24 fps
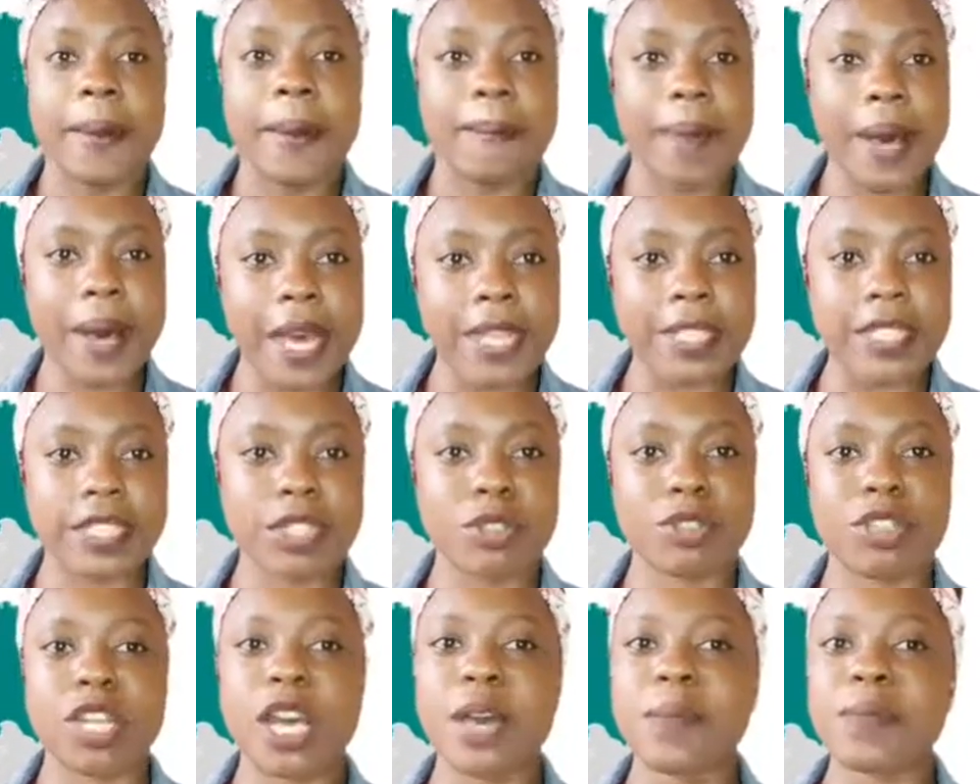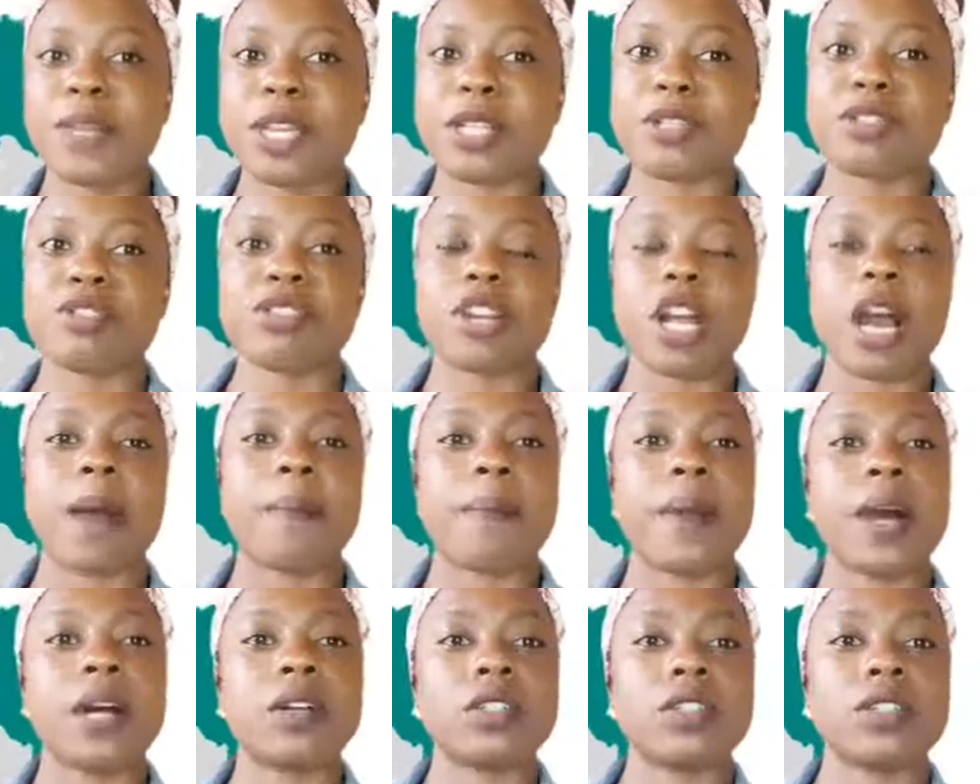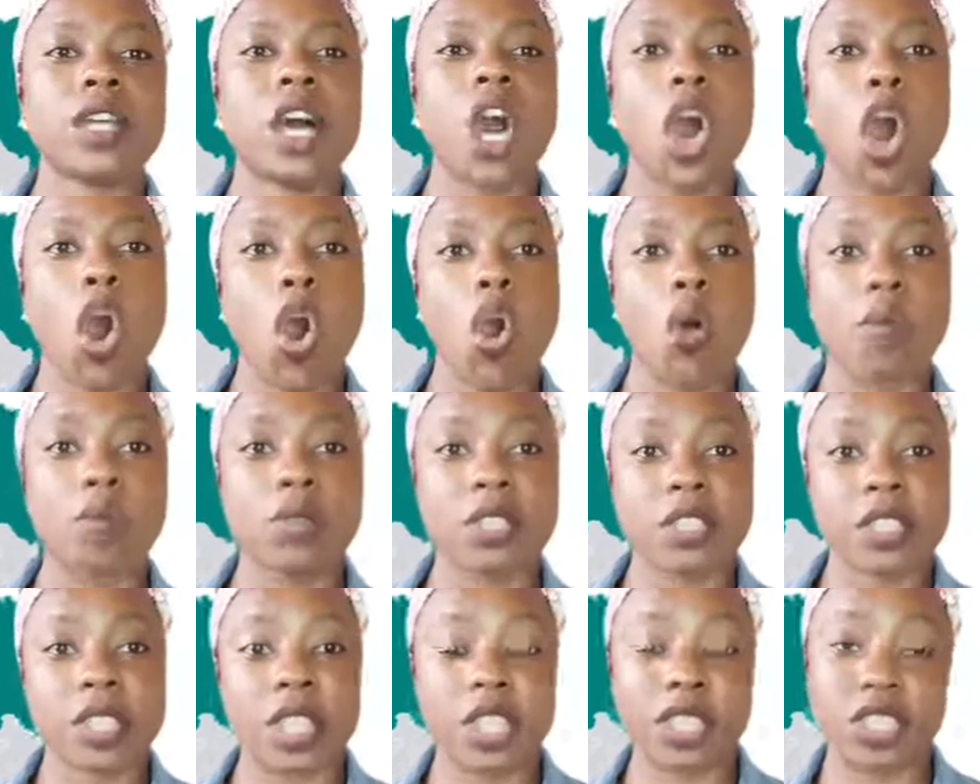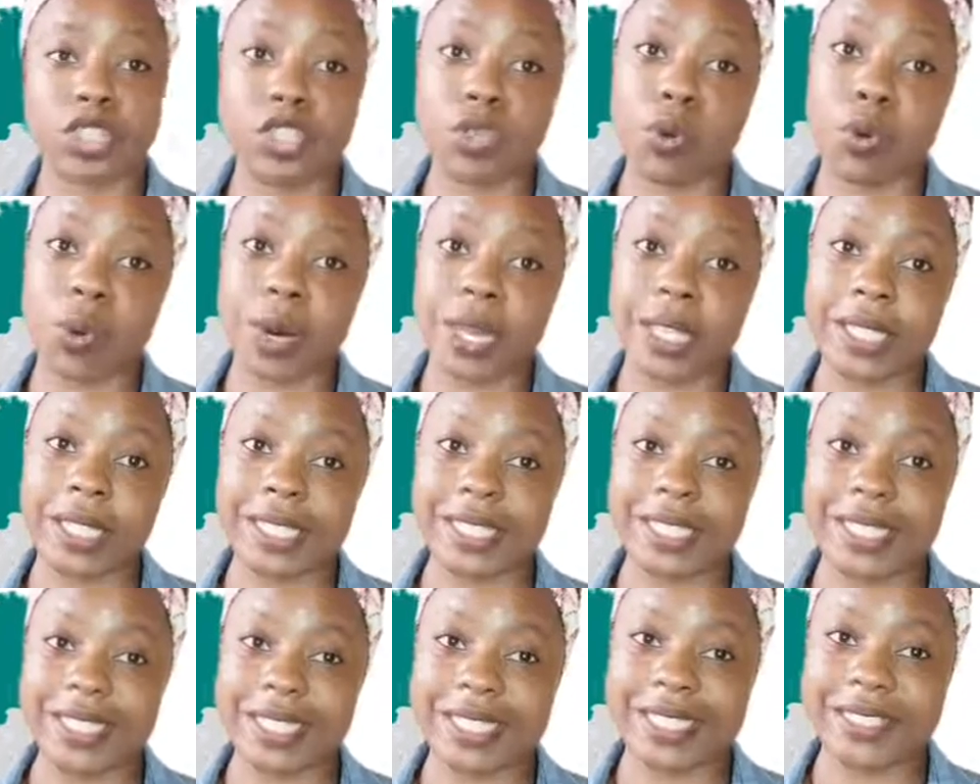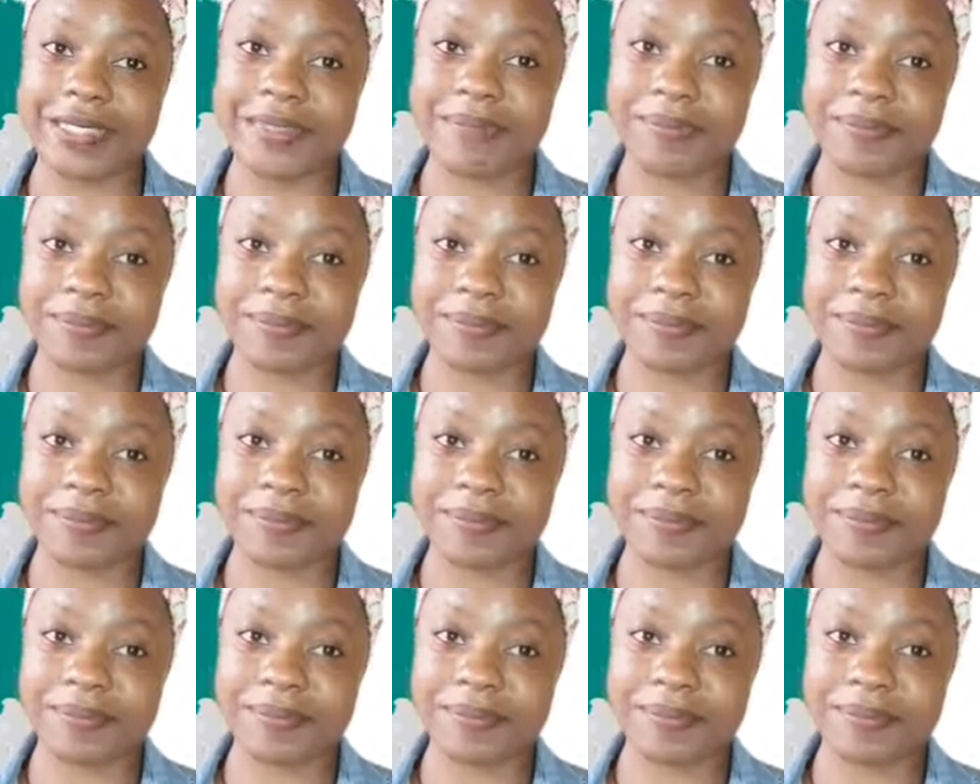But today I'm here to talk about homosexuality.